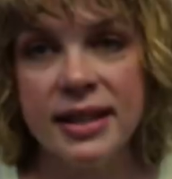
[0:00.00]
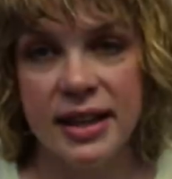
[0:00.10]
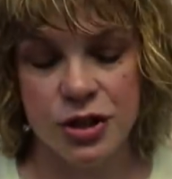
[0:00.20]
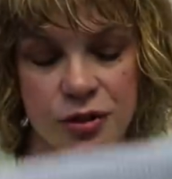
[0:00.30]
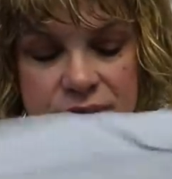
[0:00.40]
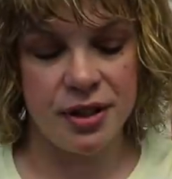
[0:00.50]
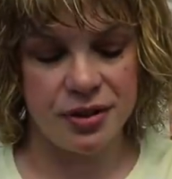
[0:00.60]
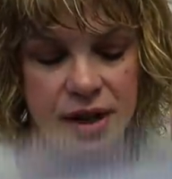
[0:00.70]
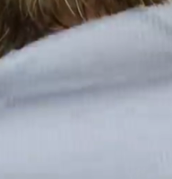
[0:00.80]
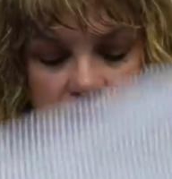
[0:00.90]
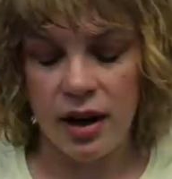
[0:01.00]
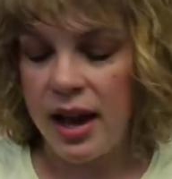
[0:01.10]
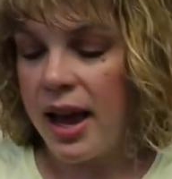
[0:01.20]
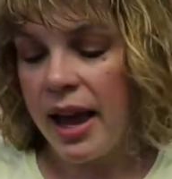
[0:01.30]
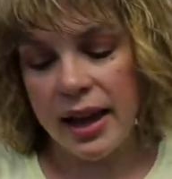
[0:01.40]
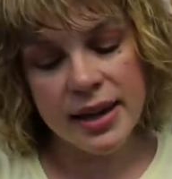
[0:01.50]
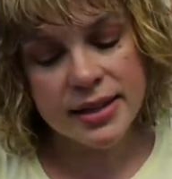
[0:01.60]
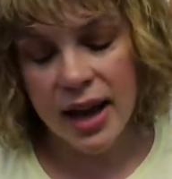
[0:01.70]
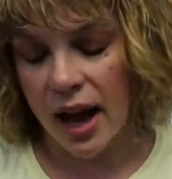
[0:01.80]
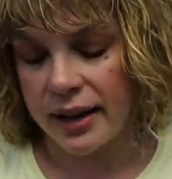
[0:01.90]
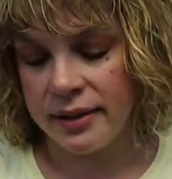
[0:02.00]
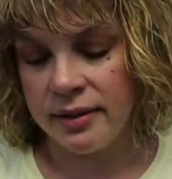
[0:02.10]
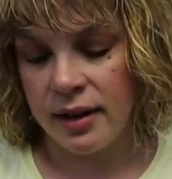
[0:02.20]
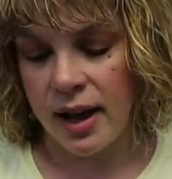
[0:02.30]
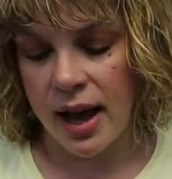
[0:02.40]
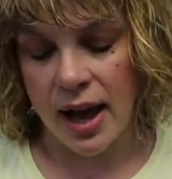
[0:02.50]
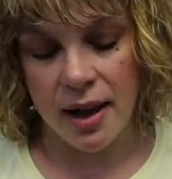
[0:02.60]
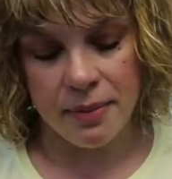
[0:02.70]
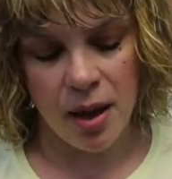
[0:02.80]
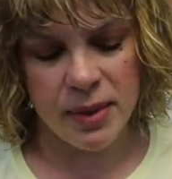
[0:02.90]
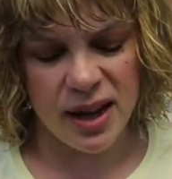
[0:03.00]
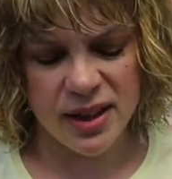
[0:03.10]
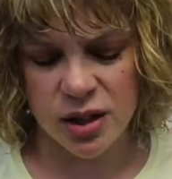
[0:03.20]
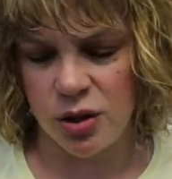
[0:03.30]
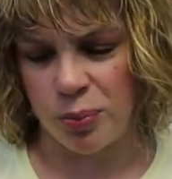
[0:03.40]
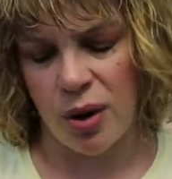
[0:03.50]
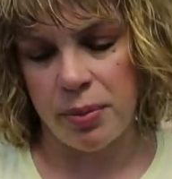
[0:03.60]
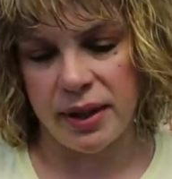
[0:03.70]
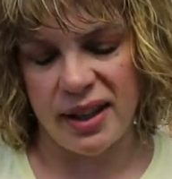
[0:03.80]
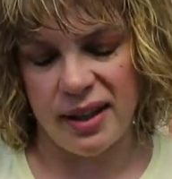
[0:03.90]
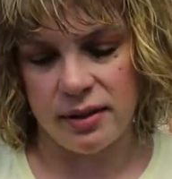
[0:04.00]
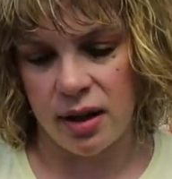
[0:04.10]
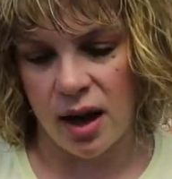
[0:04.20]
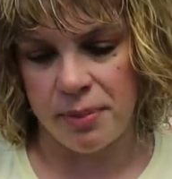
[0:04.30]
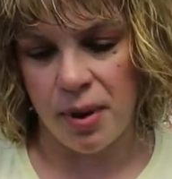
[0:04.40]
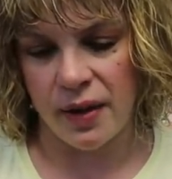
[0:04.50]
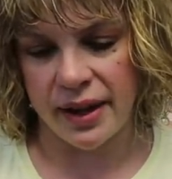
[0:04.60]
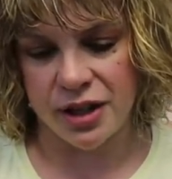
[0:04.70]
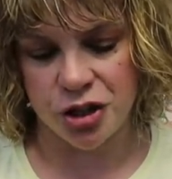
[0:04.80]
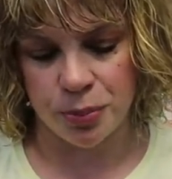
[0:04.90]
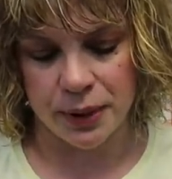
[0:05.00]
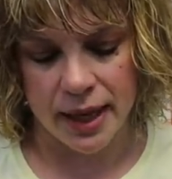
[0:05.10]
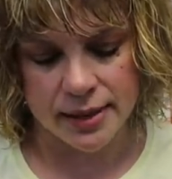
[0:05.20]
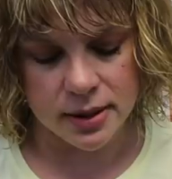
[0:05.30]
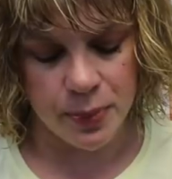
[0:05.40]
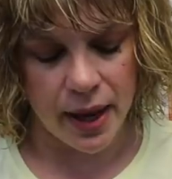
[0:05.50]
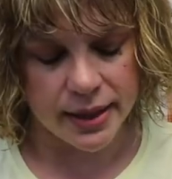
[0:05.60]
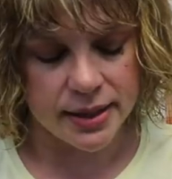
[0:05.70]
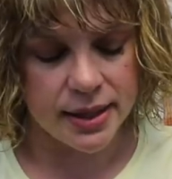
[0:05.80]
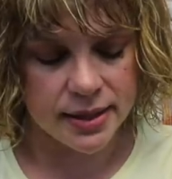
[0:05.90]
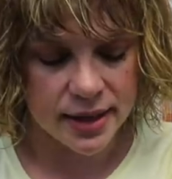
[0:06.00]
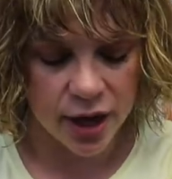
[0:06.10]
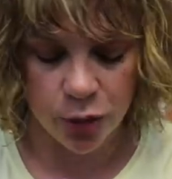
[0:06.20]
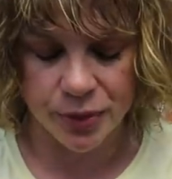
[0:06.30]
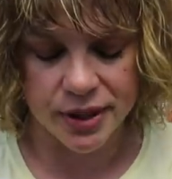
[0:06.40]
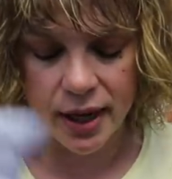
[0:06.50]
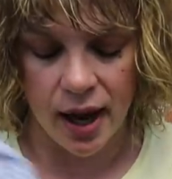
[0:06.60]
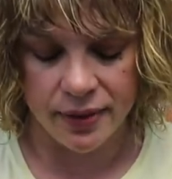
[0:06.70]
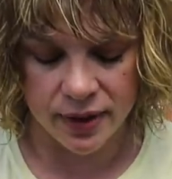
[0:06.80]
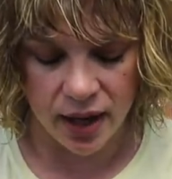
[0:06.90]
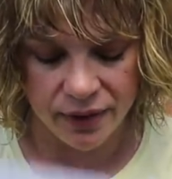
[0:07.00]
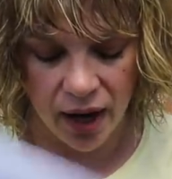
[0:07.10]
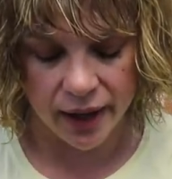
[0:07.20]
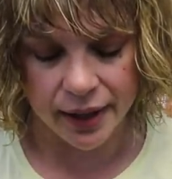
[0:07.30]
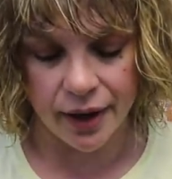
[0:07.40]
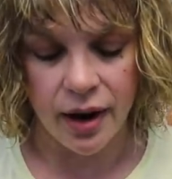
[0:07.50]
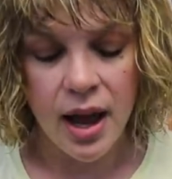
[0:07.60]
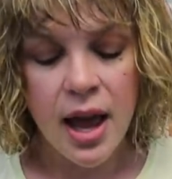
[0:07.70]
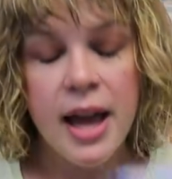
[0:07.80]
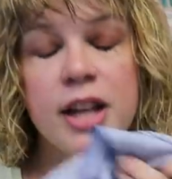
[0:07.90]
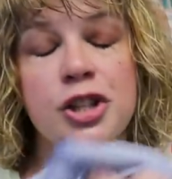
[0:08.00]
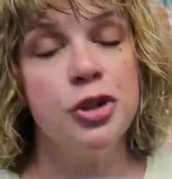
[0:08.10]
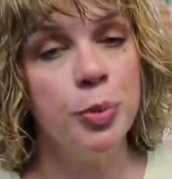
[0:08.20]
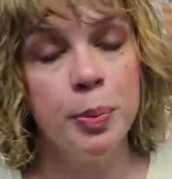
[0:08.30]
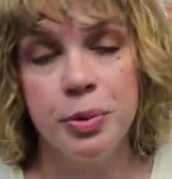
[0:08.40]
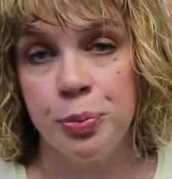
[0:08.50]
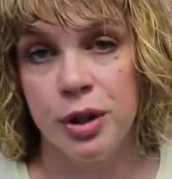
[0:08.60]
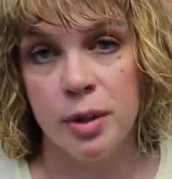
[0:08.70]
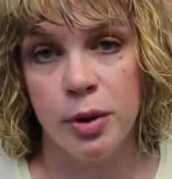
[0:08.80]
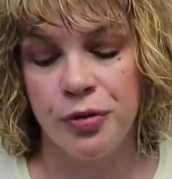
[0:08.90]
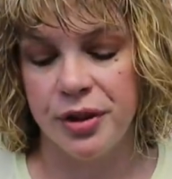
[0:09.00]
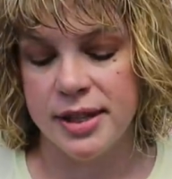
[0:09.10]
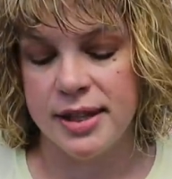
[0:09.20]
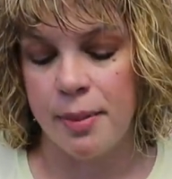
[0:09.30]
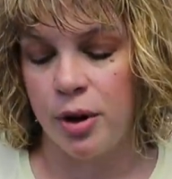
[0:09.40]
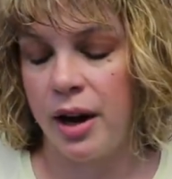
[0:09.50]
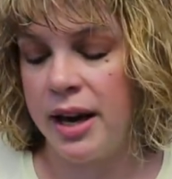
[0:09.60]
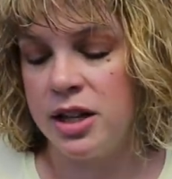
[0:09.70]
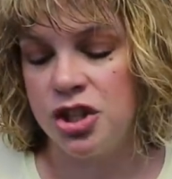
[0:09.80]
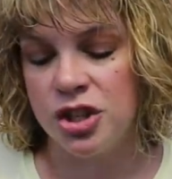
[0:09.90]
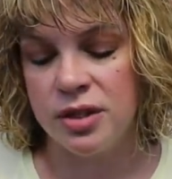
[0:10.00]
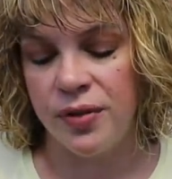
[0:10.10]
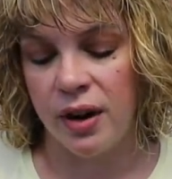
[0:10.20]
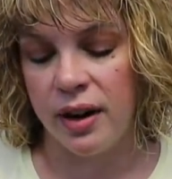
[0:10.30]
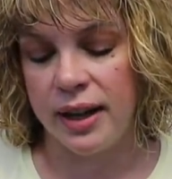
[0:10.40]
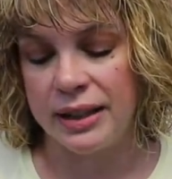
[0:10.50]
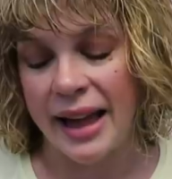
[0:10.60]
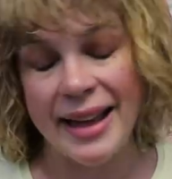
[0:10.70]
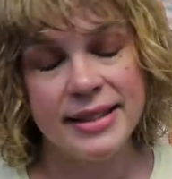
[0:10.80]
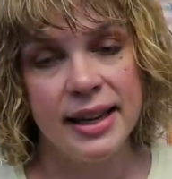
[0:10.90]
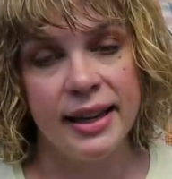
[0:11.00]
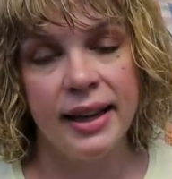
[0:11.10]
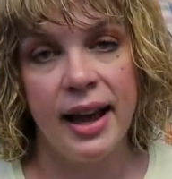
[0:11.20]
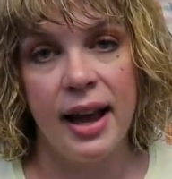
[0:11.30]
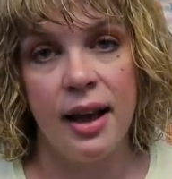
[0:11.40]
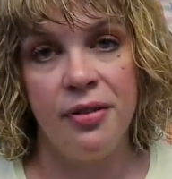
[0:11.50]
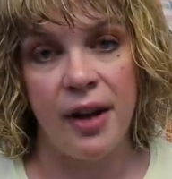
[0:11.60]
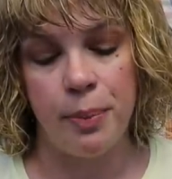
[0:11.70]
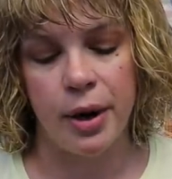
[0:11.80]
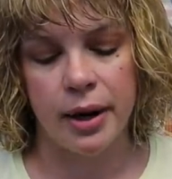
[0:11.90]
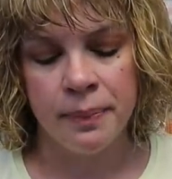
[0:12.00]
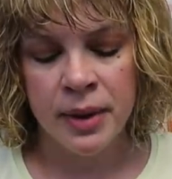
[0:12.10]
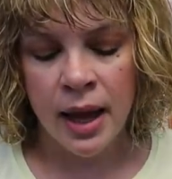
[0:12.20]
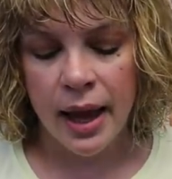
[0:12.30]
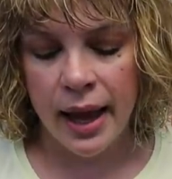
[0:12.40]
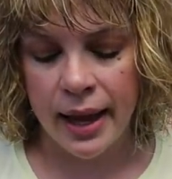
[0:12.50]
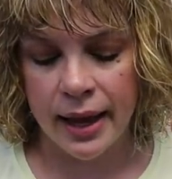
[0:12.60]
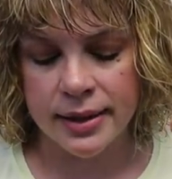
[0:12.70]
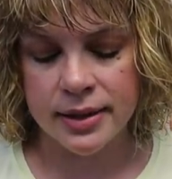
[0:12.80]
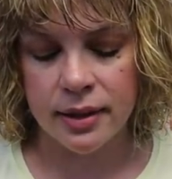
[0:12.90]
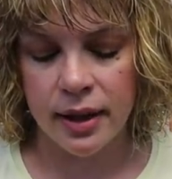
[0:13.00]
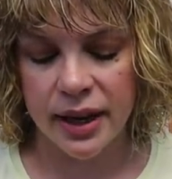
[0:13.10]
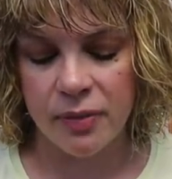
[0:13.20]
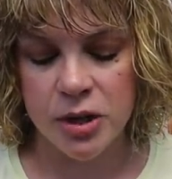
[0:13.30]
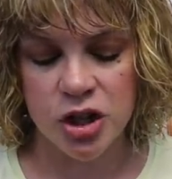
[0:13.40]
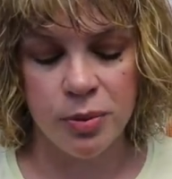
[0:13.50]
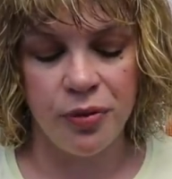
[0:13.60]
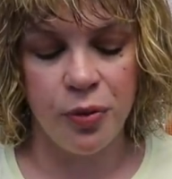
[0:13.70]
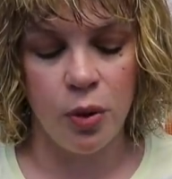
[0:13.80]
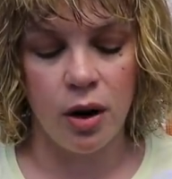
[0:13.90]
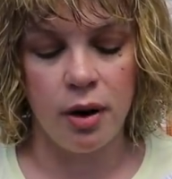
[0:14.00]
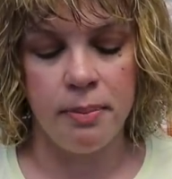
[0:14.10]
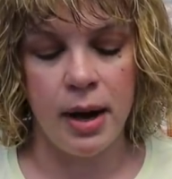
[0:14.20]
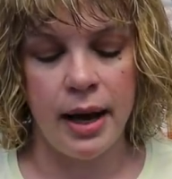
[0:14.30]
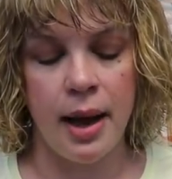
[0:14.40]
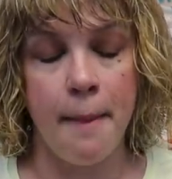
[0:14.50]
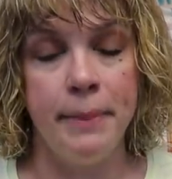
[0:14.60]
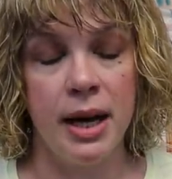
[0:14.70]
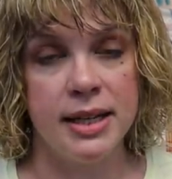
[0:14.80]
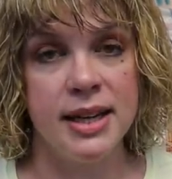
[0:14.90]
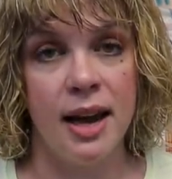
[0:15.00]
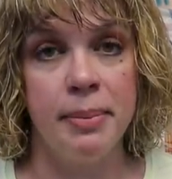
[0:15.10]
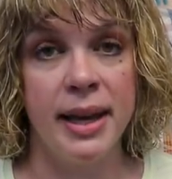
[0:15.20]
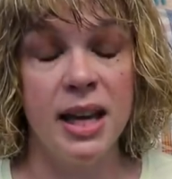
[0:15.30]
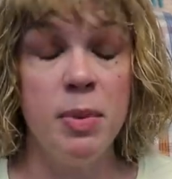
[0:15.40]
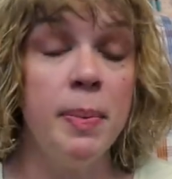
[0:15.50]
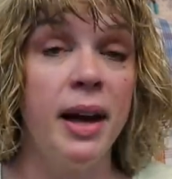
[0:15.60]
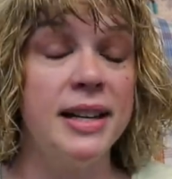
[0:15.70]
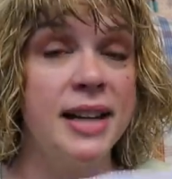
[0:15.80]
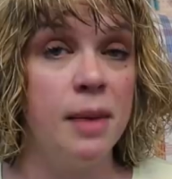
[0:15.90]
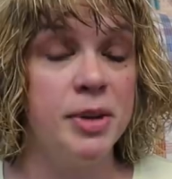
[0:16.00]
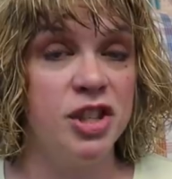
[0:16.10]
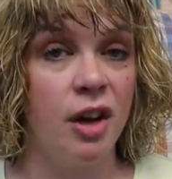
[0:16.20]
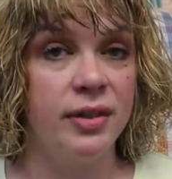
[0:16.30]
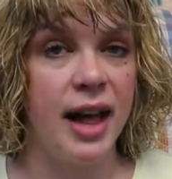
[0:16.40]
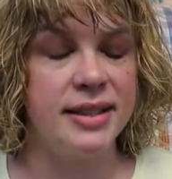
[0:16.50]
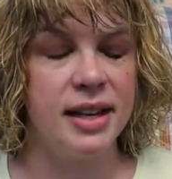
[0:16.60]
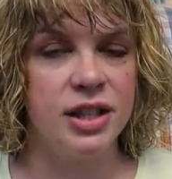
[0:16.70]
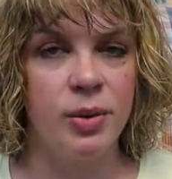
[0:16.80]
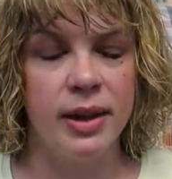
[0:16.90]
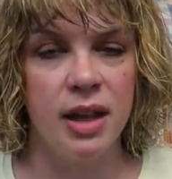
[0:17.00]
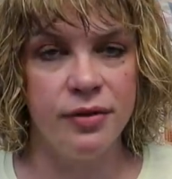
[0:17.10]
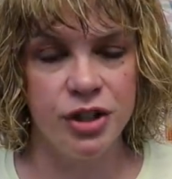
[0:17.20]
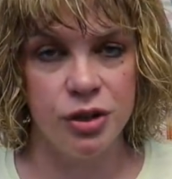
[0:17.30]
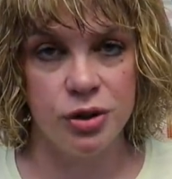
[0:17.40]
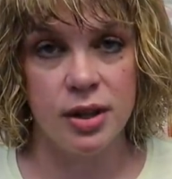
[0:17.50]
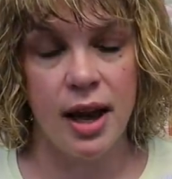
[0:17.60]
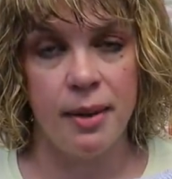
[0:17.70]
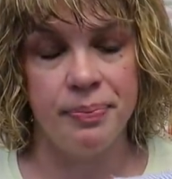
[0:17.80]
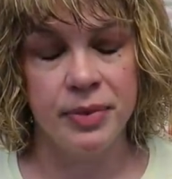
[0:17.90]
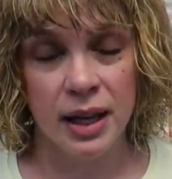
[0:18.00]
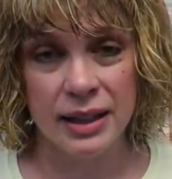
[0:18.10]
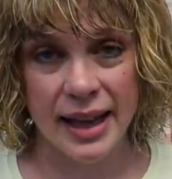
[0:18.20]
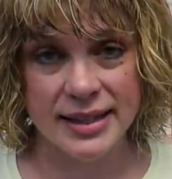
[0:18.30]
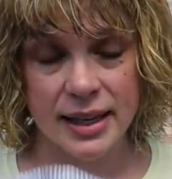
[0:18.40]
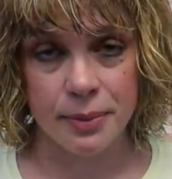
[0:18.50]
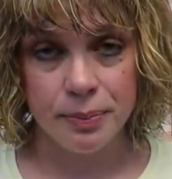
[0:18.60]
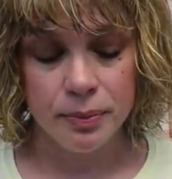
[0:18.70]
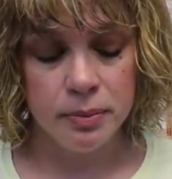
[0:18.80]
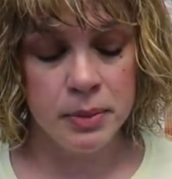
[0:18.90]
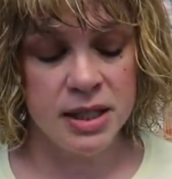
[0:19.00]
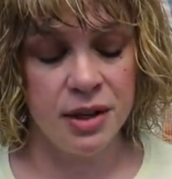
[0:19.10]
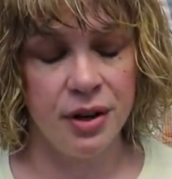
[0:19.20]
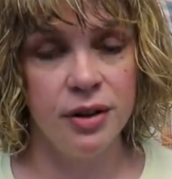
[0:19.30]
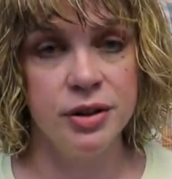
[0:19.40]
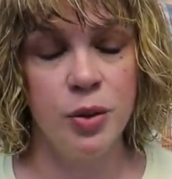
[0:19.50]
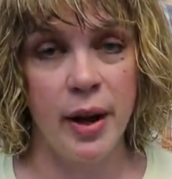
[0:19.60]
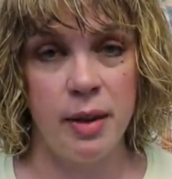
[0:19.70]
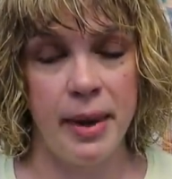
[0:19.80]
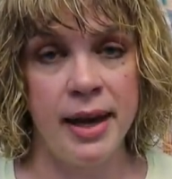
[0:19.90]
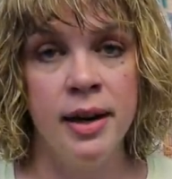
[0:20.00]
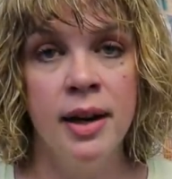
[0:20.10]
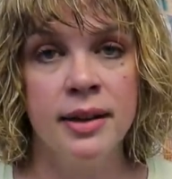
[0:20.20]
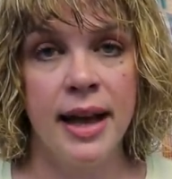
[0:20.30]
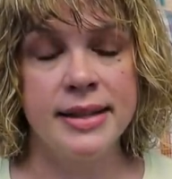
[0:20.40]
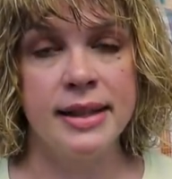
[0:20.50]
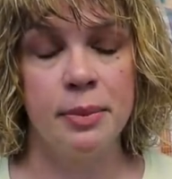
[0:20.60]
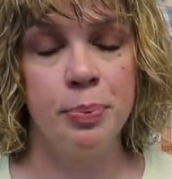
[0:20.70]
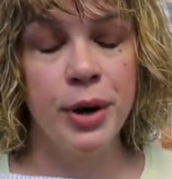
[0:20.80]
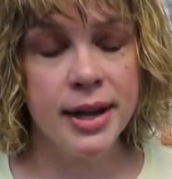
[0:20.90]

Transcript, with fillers: is the nature of seersucker. And it's cotton, um, I mean, I think you can probably get cotton polyester blends, but this is 100% cotton that I've got here. It's super breathable for the summer, and it's just very classic uh, fabric. And like I've mentioned before, my body type, my Kibbe body type is soft classic, so I love to use um, classic materials quite a bit. Classic